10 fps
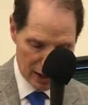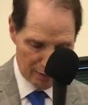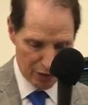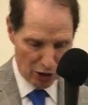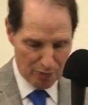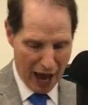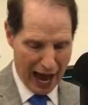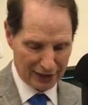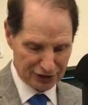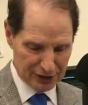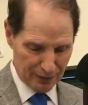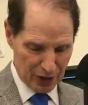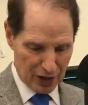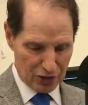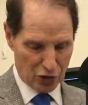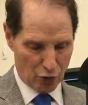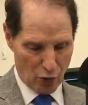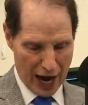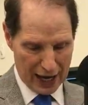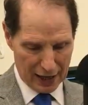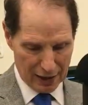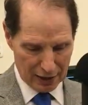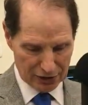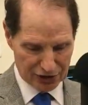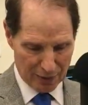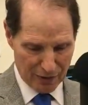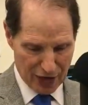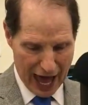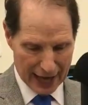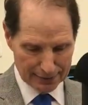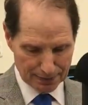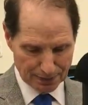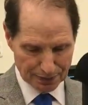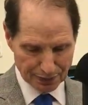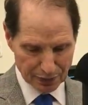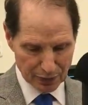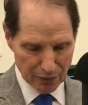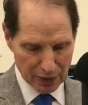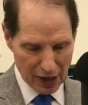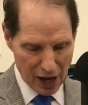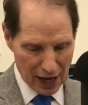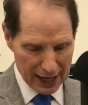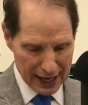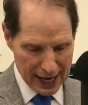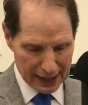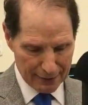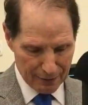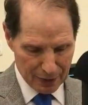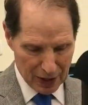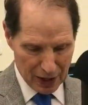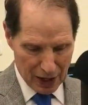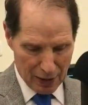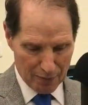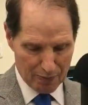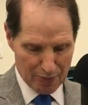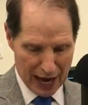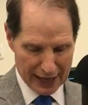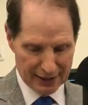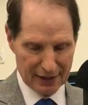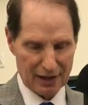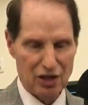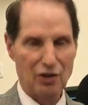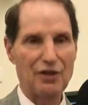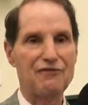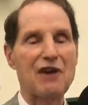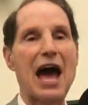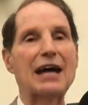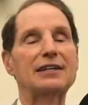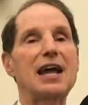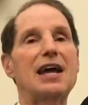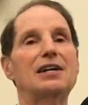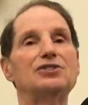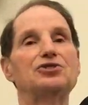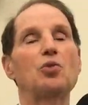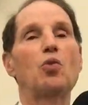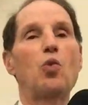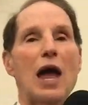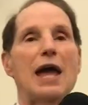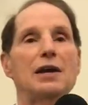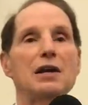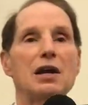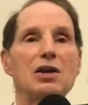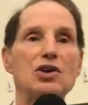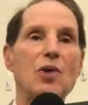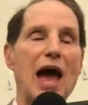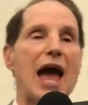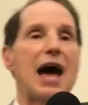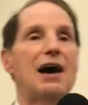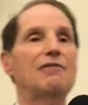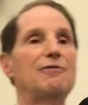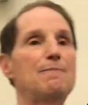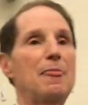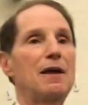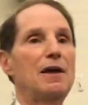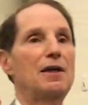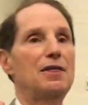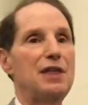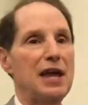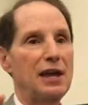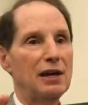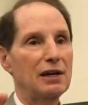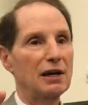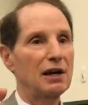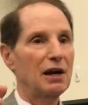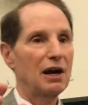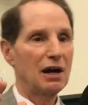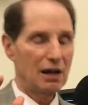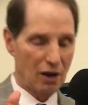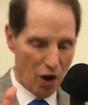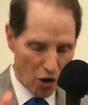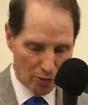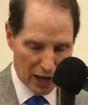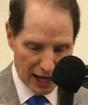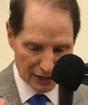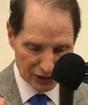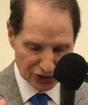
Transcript: a bill passed to rein some of that in. But the fact is, when you have the Homeland